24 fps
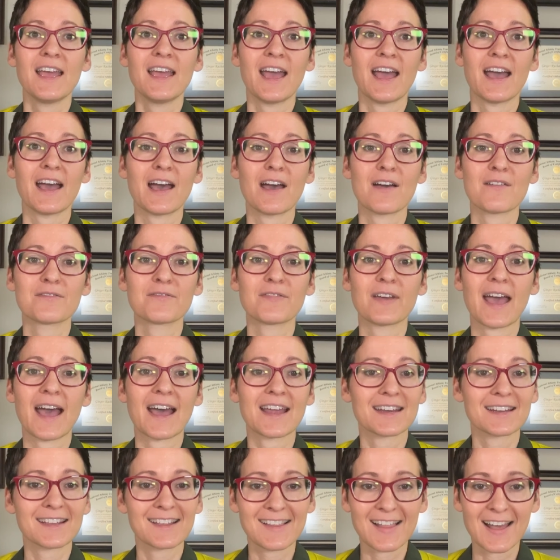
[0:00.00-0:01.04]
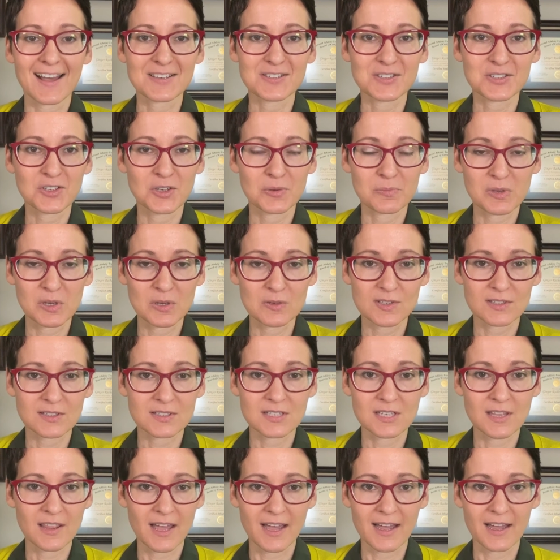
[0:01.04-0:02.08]
have added classical music
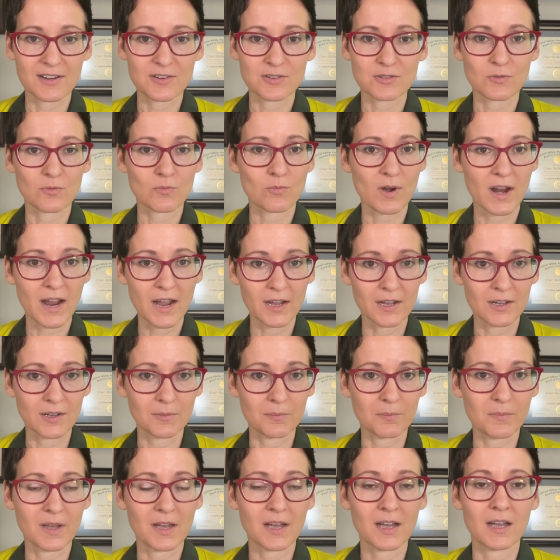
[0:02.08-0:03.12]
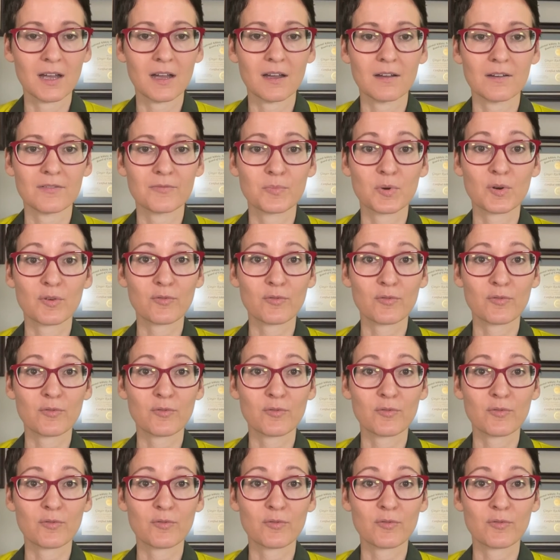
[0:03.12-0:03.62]
to that realm of